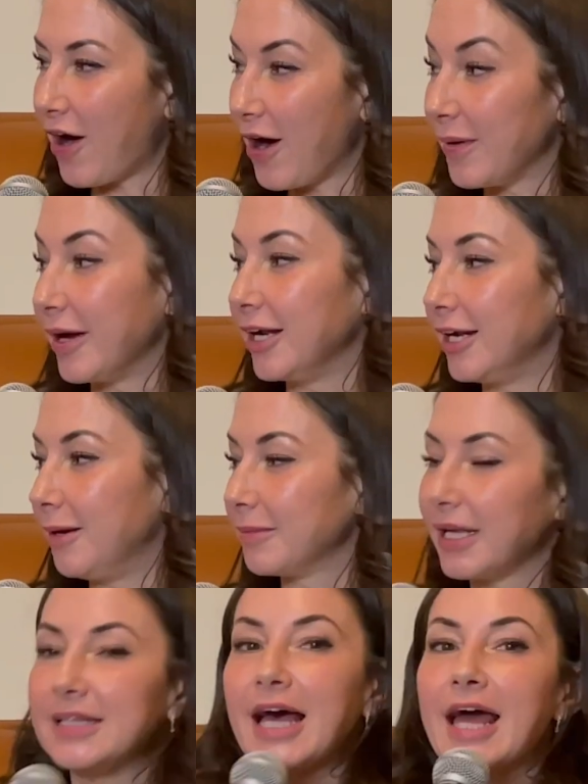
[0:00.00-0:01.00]
heart rate up.
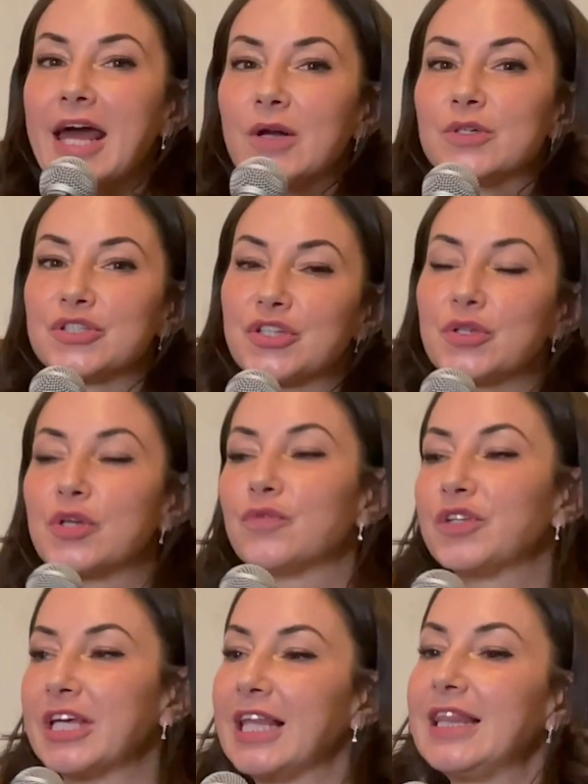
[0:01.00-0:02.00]
Get that energy so you can
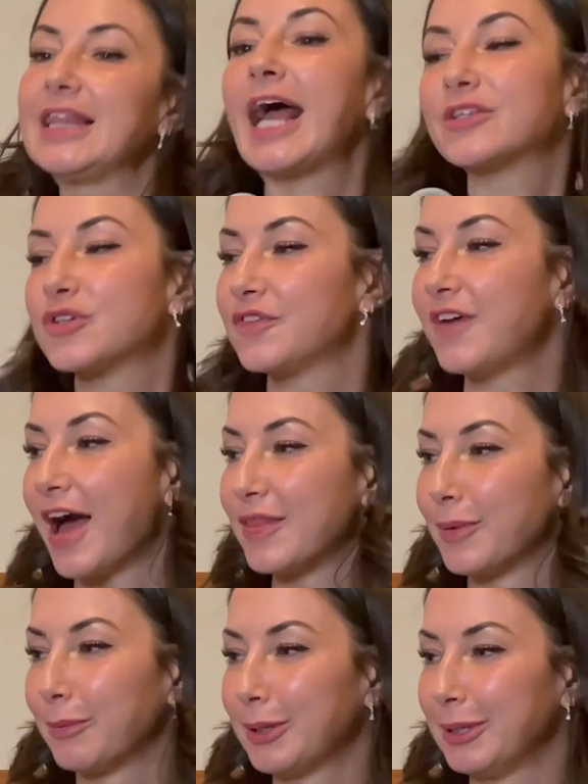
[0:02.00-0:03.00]
really electrify
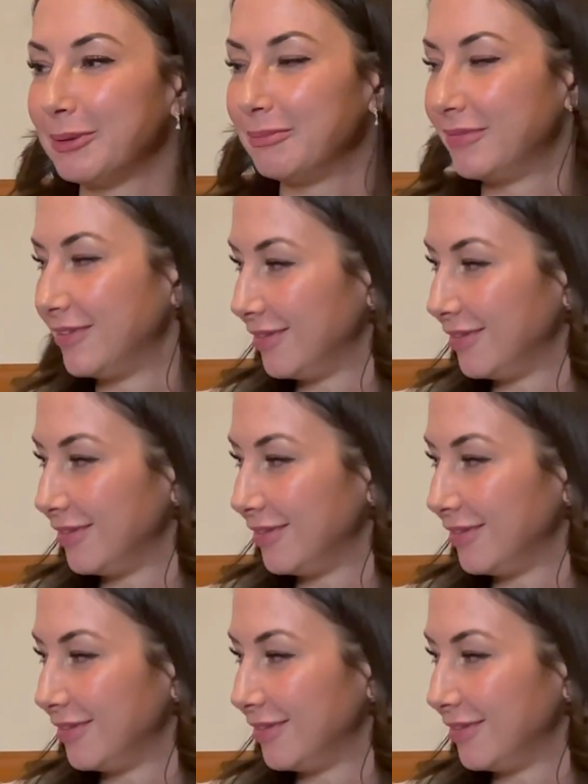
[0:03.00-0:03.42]
the room.